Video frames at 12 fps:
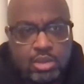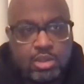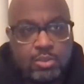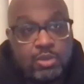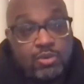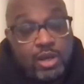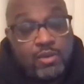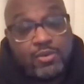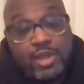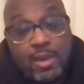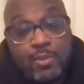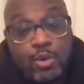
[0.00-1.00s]
to be ready
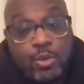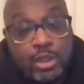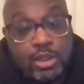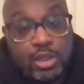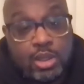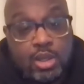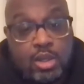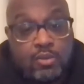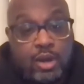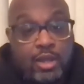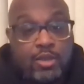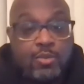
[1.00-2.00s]
for that moment,
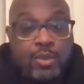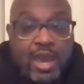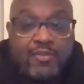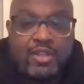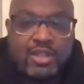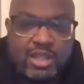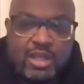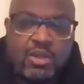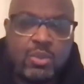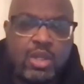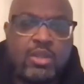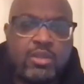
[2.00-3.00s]
right? You may have to deal
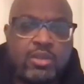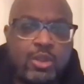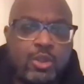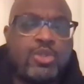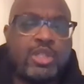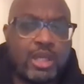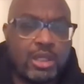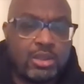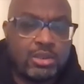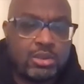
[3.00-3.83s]
with losing,